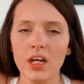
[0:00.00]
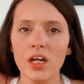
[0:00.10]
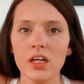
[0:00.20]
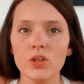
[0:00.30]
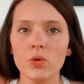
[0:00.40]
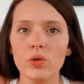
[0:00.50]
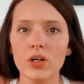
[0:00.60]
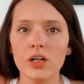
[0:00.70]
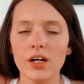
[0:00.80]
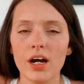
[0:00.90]

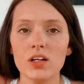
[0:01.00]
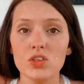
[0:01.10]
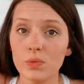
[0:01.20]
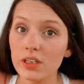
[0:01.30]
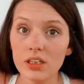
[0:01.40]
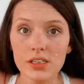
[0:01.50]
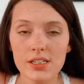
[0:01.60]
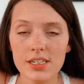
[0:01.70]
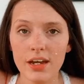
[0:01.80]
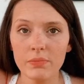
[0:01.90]
you're doing your
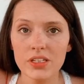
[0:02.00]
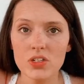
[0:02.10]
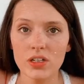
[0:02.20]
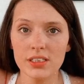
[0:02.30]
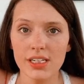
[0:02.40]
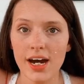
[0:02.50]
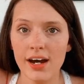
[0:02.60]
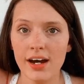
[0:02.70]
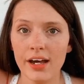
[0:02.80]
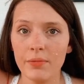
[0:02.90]
assignments on
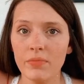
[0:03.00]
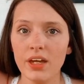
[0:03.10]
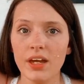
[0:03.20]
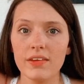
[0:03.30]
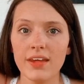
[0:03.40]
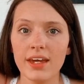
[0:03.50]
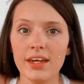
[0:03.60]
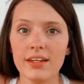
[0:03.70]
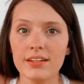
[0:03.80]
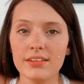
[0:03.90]
time.
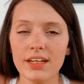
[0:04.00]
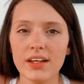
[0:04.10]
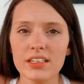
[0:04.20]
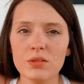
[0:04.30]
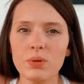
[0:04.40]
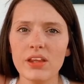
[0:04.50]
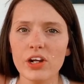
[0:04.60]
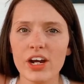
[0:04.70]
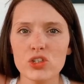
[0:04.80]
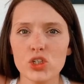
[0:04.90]
They like to be there
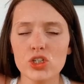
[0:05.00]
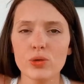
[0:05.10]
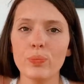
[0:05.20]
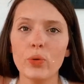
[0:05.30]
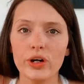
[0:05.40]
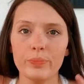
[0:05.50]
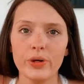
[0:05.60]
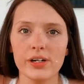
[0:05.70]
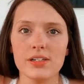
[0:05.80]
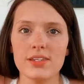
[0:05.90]
as your support
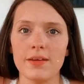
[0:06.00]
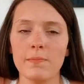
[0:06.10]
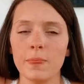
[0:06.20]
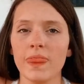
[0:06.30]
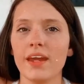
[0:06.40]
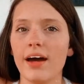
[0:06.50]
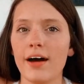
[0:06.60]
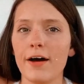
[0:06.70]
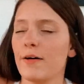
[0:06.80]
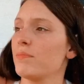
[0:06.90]
person.
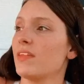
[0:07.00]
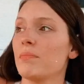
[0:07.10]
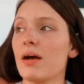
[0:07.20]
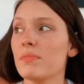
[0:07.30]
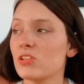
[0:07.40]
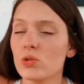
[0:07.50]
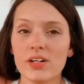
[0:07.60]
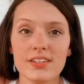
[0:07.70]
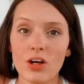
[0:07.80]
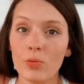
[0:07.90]
My mentor
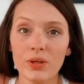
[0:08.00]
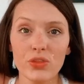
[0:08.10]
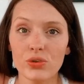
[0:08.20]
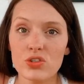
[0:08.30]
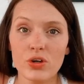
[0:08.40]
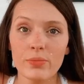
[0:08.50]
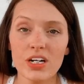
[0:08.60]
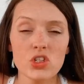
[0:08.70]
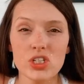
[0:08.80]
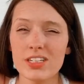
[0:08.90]
has helped me through so
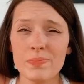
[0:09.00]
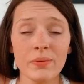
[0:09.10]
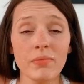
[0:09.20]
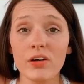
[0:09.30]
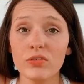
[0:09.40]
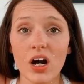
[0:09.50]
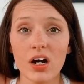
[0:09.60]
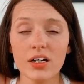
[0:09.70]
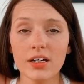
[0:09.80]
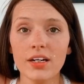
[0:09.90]
much. She's been my
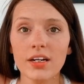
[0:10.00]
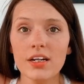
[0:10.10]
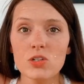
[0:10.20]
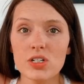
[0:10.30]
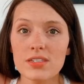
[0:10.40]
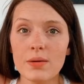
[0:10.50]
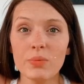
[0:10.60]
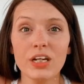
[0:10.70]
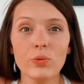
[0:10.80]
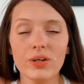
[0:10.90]
rock. She's
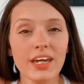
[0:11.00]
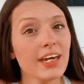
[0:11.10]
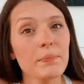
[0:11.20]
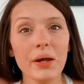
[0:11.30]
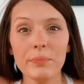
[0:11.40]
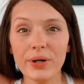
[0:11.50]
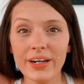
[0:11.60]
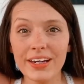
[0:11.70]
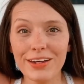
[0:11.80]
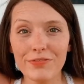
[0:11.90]
somebody who will kick my
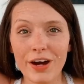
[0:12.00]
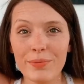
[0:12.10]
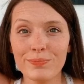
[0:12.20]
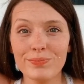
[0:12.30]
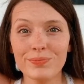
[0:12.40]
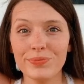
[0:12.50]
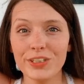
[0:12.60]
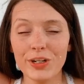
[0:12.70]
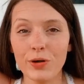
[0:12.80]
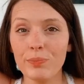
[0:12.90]
butt if I'm,
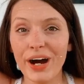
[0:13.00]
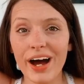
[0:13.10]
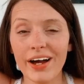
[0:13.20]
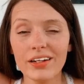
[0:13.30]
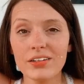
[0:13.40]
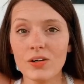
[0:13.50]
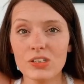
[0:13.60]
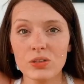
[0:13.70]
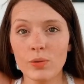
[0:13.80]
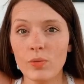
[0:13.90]
behind and not
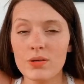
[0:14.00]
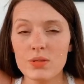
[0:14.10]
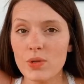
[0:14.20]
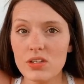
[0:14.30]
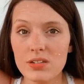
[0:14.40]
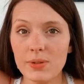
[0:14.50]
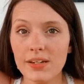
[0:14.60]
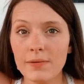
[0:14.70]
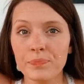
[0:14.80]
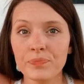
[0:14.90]
doing what I'm supposed to
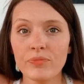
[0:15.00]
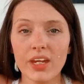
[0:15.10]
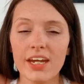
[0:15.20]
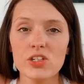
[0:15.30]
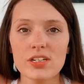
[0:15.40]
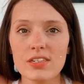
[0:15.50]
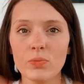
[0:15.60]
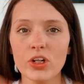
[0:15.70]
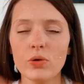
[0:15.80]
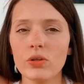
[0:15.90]
be. And she's
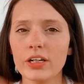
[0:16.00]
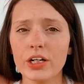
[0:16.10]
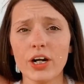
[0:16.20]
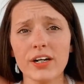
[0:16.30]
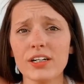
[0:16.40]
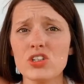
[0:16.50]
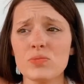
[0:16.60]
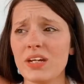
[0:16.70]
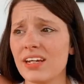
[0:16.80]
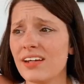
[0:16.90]
someone who will encourage
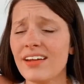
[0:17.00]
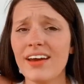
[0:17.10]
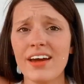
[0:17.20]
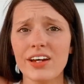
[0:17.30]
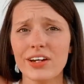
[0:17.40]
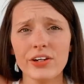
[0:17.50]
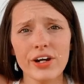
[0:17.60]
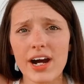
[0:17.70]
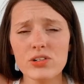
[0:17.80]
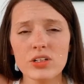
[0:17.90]
me and
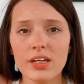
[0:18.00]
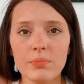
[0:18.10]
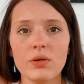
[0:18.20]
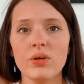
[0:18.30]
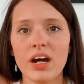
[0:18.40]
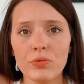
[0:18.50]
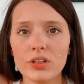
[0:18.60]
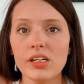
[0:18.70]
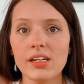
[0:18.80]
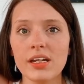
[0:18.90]
congratulate me when I
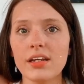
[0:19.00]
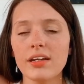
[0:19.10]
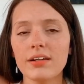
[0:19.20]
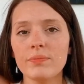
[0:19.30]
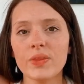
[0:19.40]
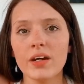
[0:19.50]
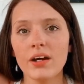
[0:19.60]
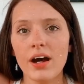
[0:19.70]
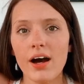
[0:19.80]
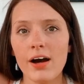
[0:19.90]
really need it.
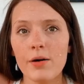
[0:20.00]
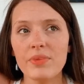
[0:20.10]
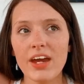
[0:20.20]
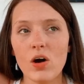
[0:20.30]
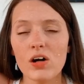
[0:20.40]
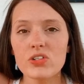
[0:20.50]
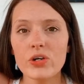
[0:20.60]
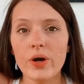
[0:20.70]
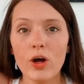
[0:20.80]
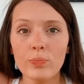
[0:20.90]
They also
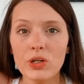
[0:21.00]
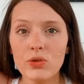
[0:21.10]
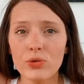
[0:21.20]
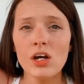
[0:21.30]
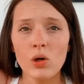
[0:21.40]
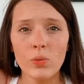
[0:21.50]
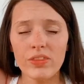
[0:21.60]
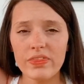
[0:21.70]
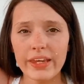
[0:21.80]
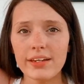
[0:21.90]
help you through when
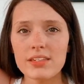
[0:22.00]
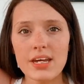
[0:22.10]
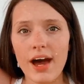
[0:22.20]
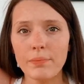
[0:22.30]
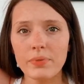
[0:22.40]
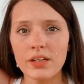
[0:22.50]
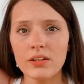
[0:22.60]
things happen, when